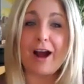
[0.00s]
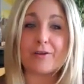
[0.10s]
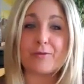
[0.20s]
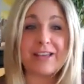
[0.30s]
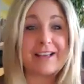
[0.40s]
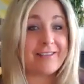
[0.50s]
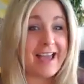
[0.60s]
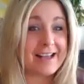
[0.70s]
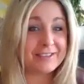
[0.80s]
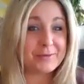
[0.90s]
our week
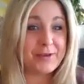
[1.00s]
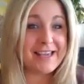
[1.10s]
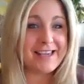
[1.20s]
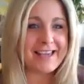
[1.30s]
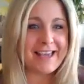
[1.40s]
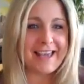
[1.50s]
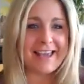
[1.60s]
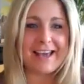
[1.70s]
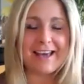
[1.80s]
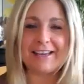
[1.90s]
last week.
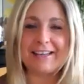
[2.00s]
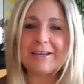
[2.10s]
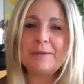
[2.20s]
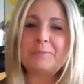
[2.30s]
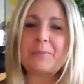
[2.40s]
And